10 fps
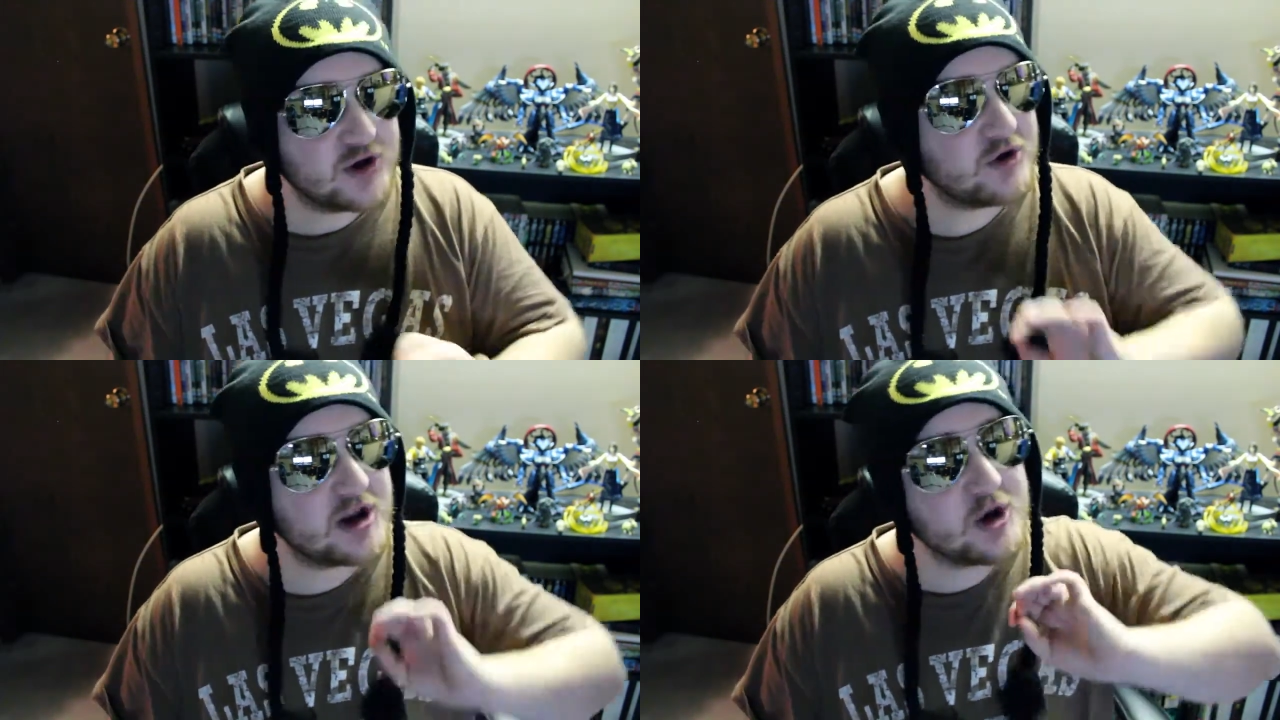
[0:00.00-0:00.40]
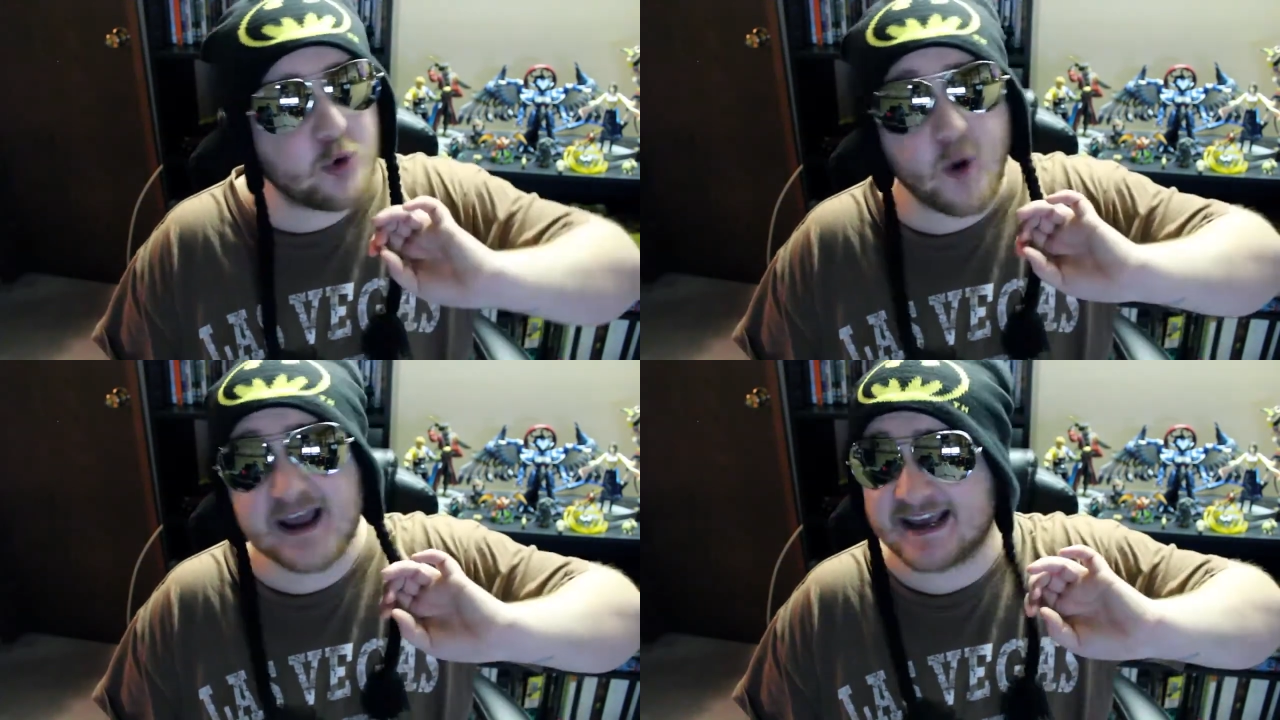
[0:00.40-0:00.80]
you can
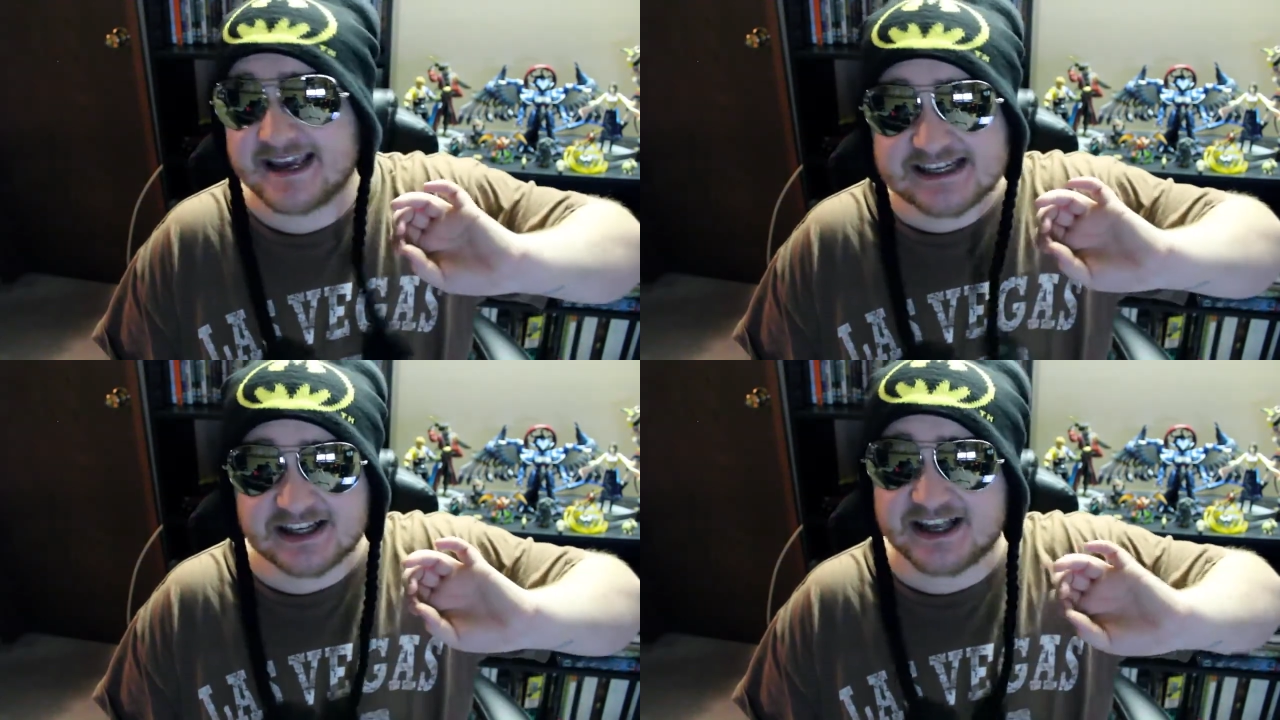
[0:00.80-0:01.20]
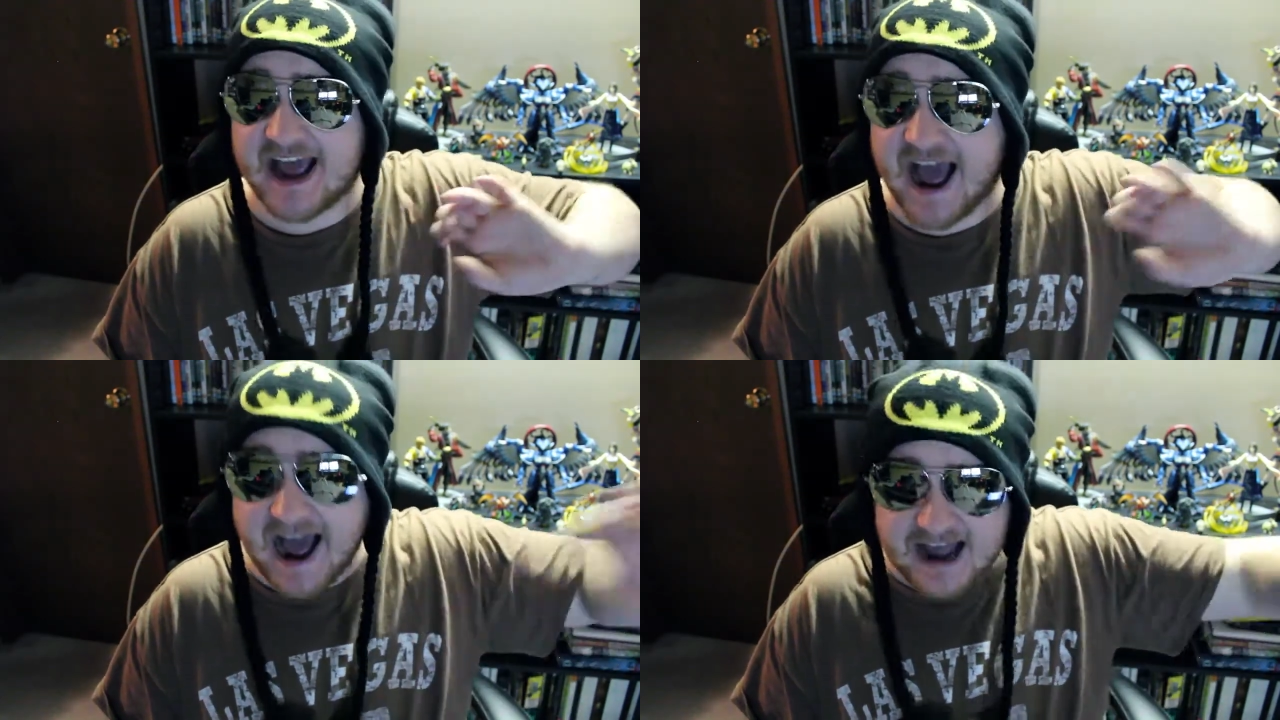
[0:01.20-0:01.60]
quite easily
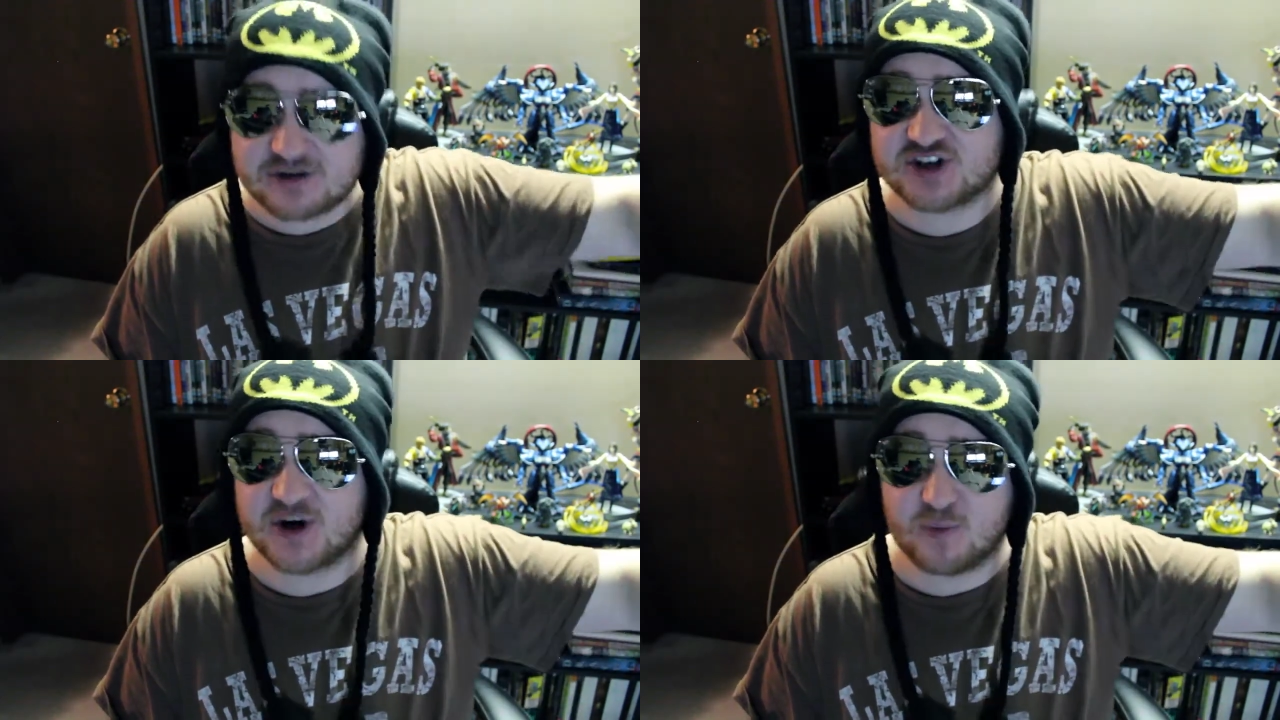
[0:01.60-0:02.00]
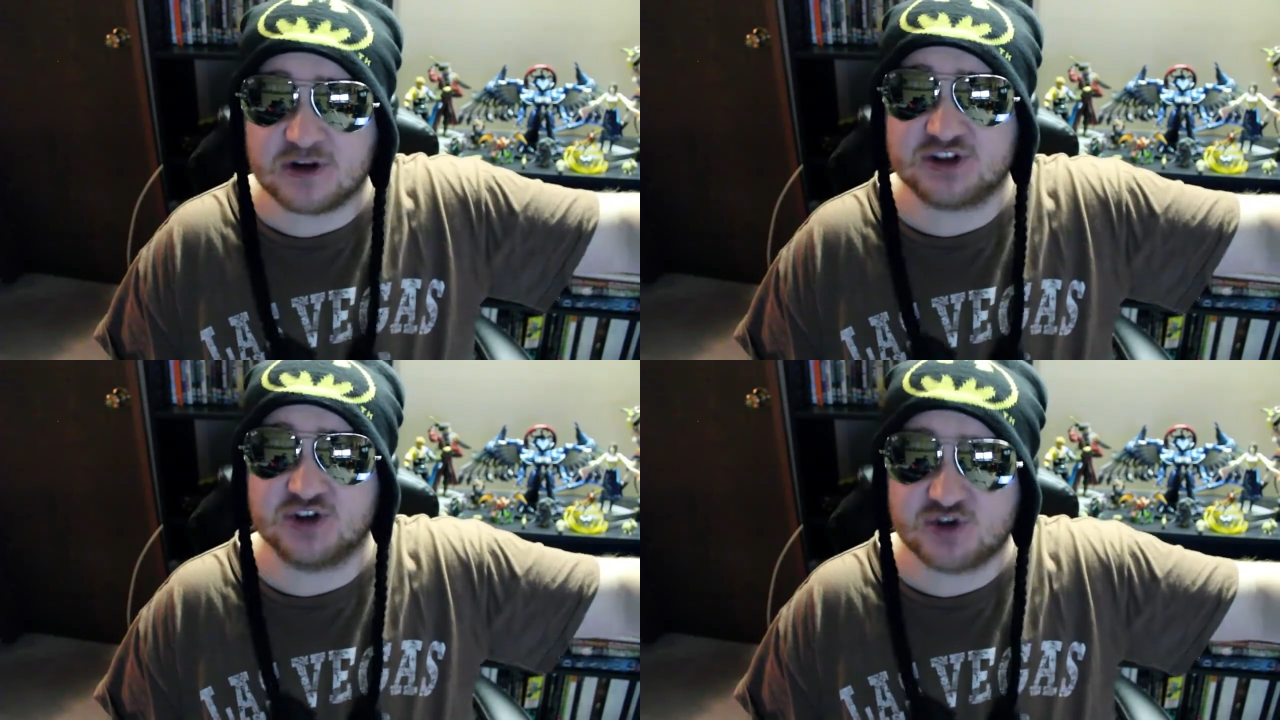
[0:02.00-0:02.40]
hire
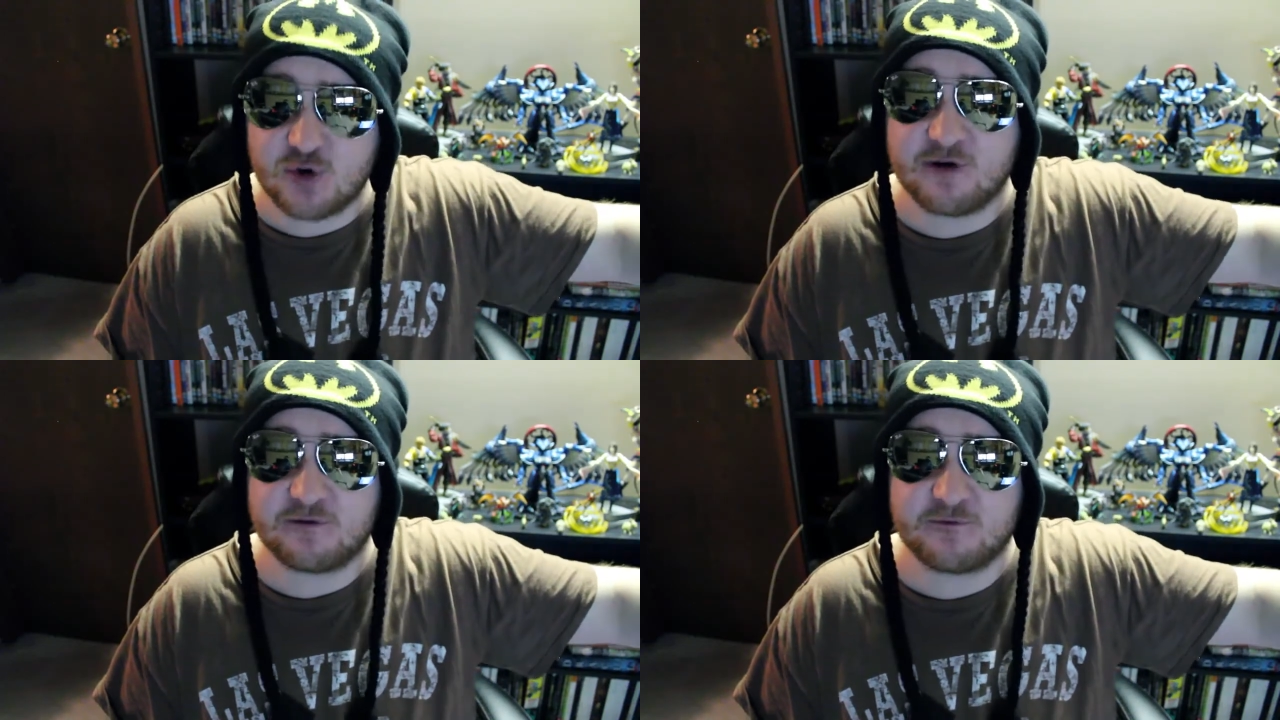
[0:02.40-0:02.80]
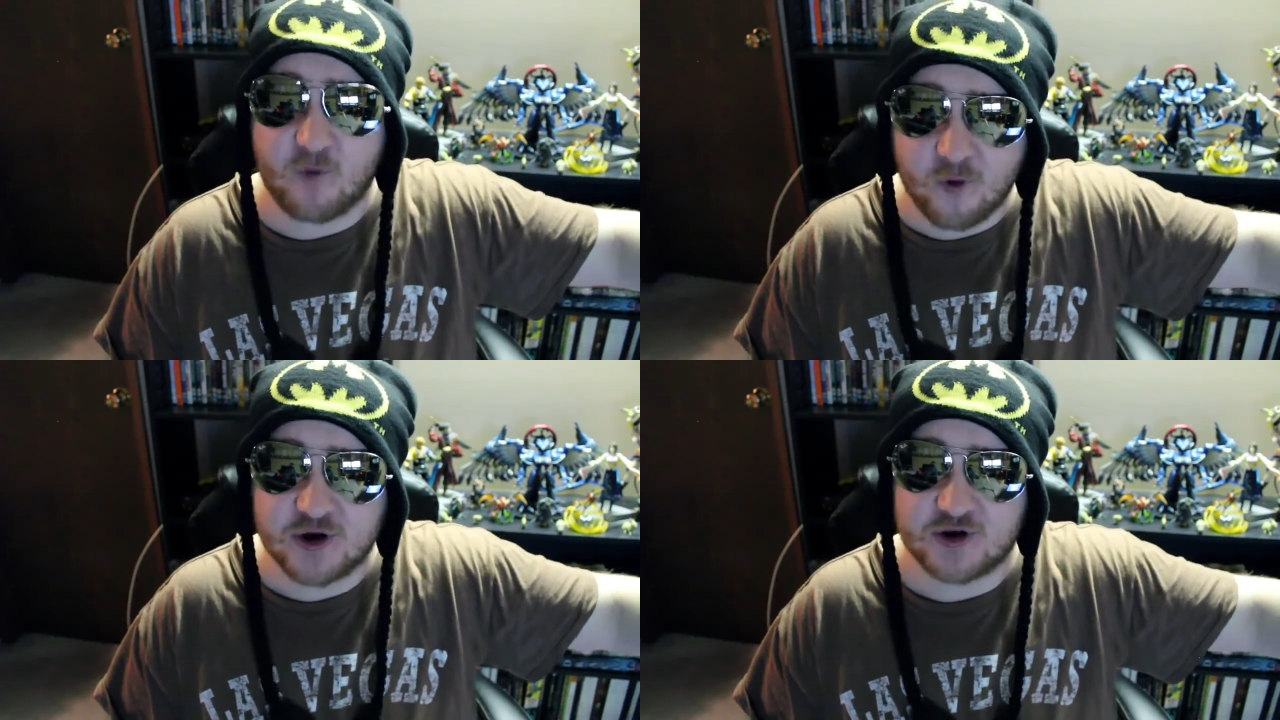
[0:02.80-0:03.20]
someone to do it
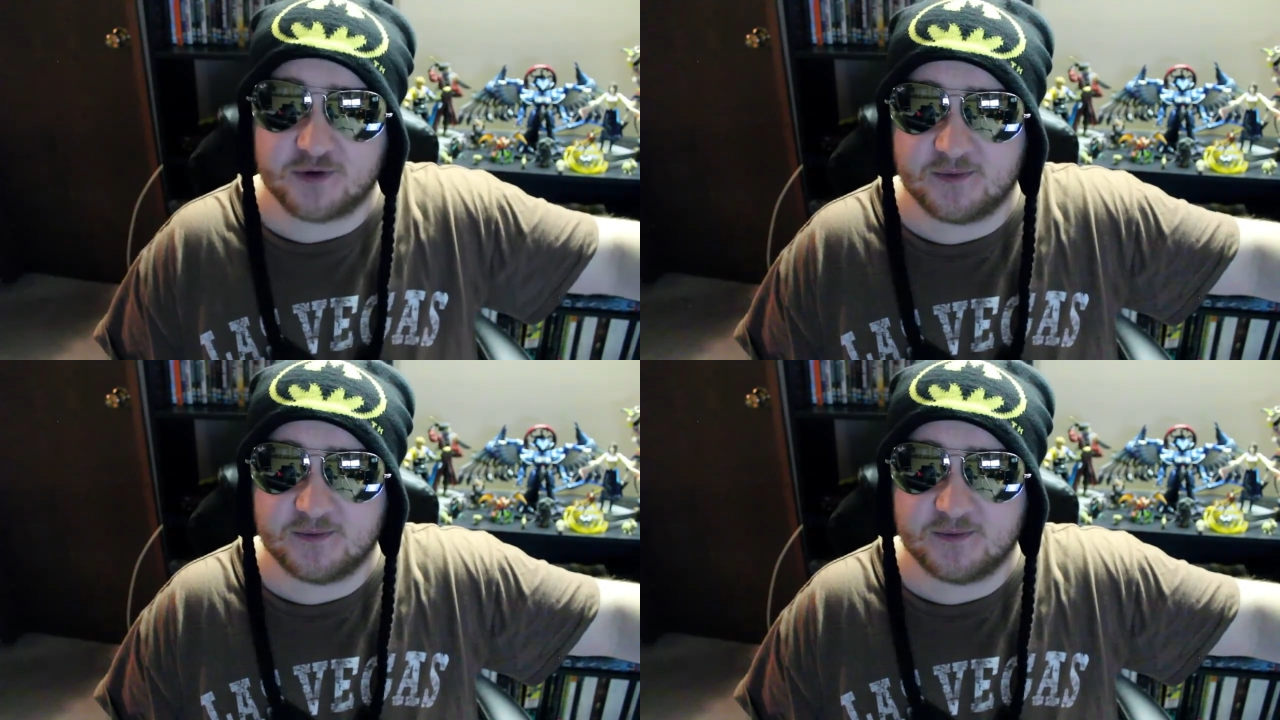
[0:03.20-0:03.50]
for you.